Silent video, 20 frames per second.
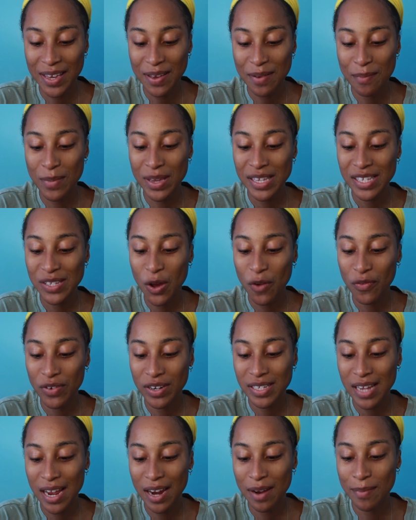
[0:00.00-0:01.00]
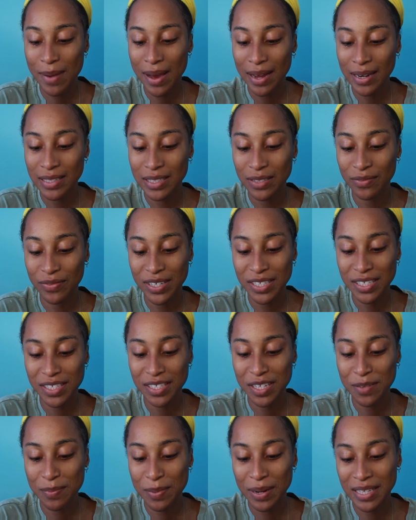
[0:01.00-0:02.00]
Mist over entire body to
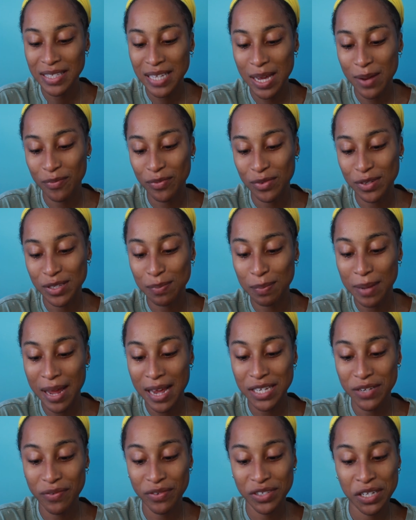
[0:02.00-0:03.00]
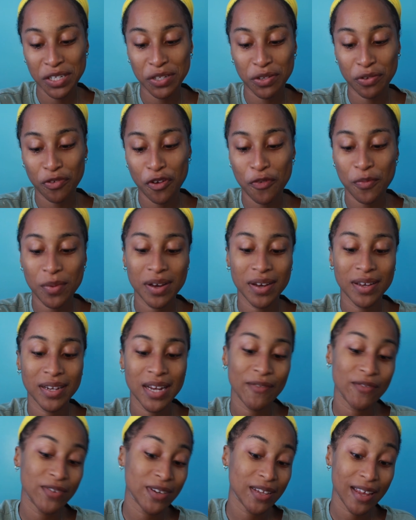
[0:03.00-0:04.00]
freshen up anytime for a splash of a gentle aroma.
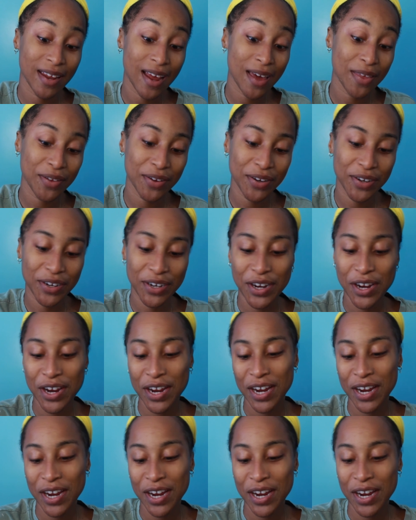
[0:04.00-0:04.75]
Never do that either.